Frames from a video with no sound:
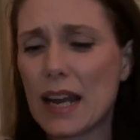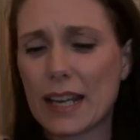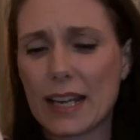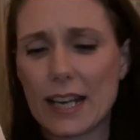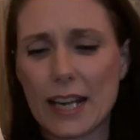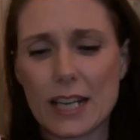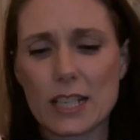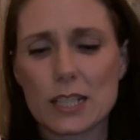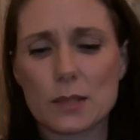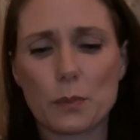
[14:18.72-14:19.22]

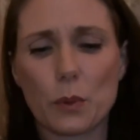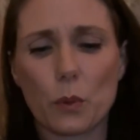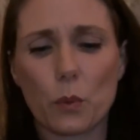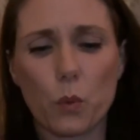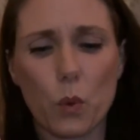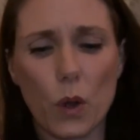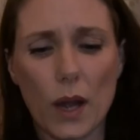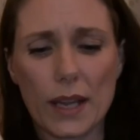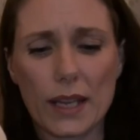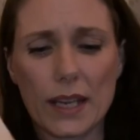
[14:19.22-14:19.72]
crisp,
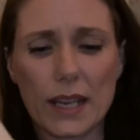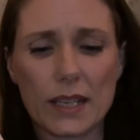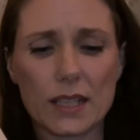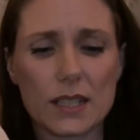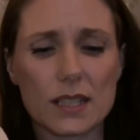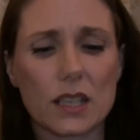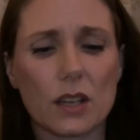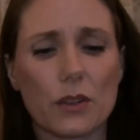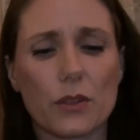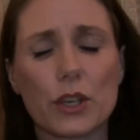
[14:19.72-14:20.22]
white, and
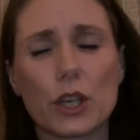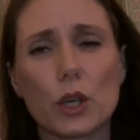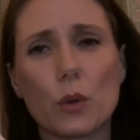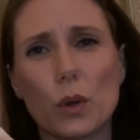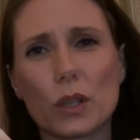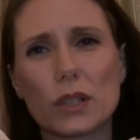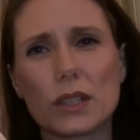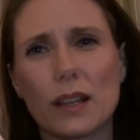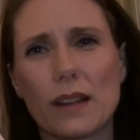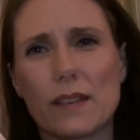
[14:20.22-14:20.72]
it's got three
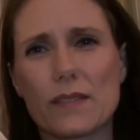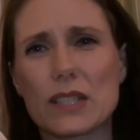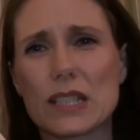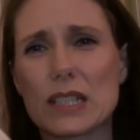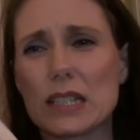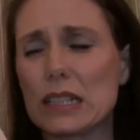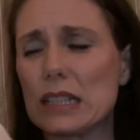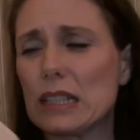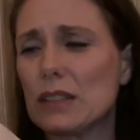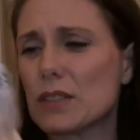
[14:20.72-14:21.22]
quarter length
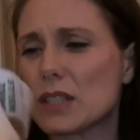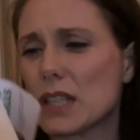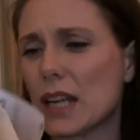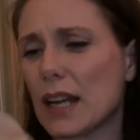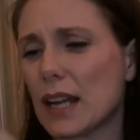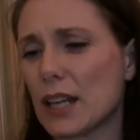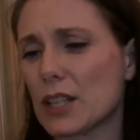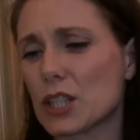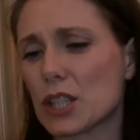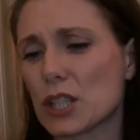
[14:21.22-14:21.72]
sleeves.
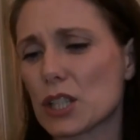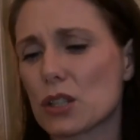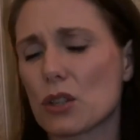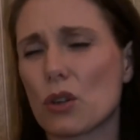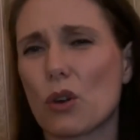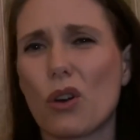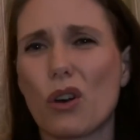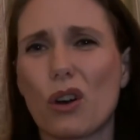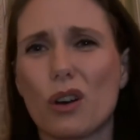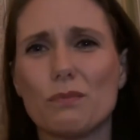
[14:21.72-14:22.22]
And I just
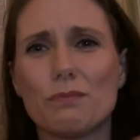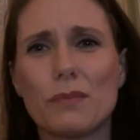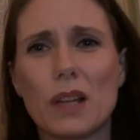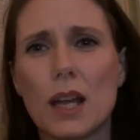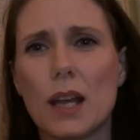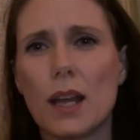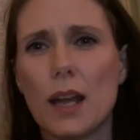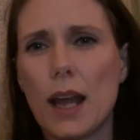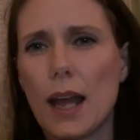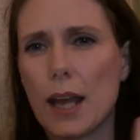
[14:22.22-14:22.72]
thought
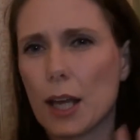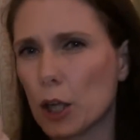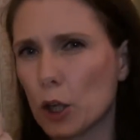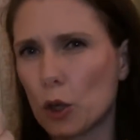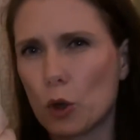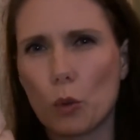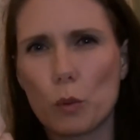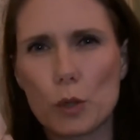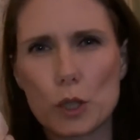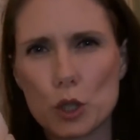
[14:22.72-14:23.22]
it
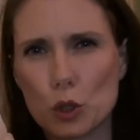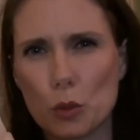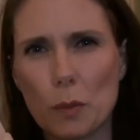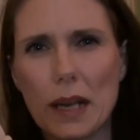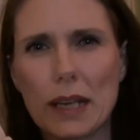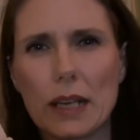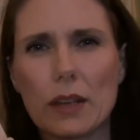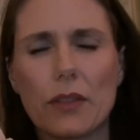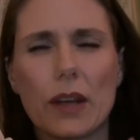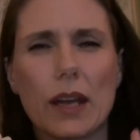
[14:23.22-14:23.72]
could go with so
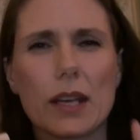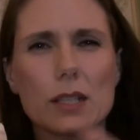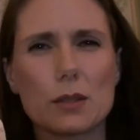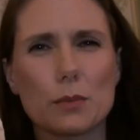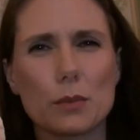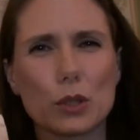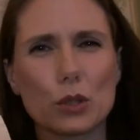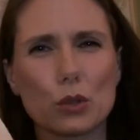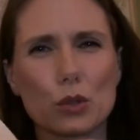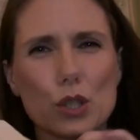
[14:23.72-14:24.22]
many things.
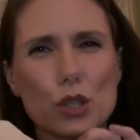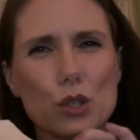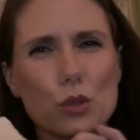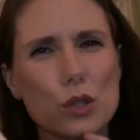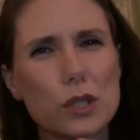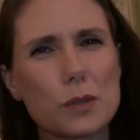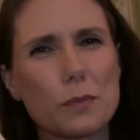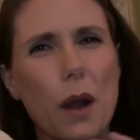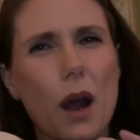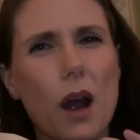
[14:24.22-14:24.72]
It would look
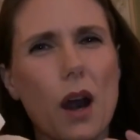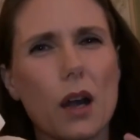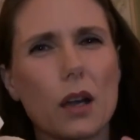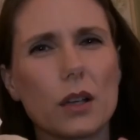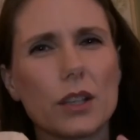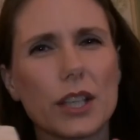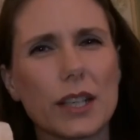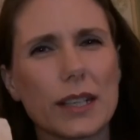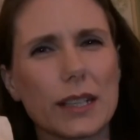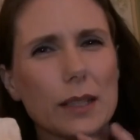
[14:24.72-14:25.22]
so smart.
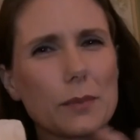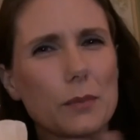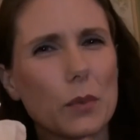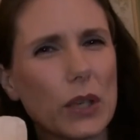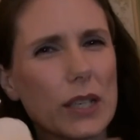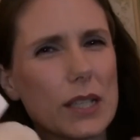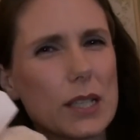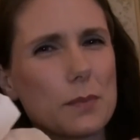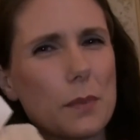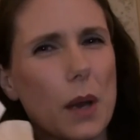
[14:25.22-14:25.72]
You could like
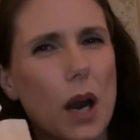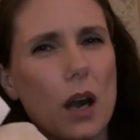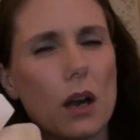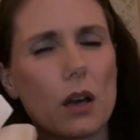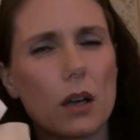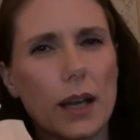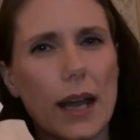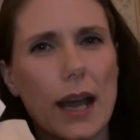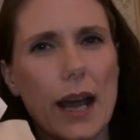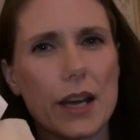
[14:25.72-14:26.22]
wear it
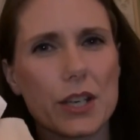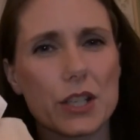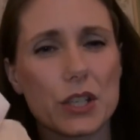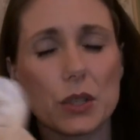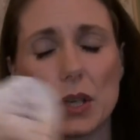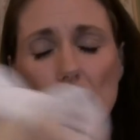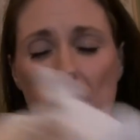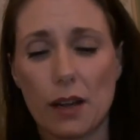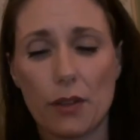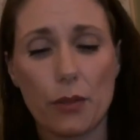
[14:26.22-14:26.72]
smart or
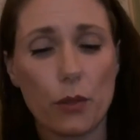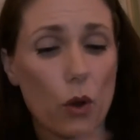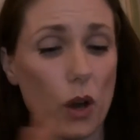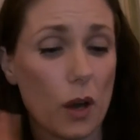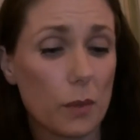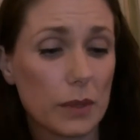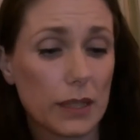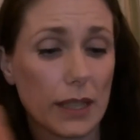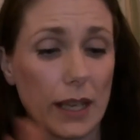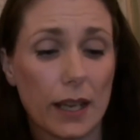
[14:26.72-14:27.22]
casual. And I thought
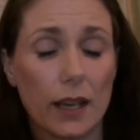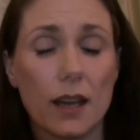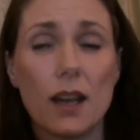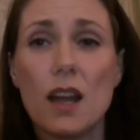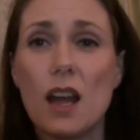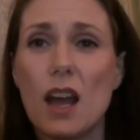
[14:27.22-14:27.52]
I would get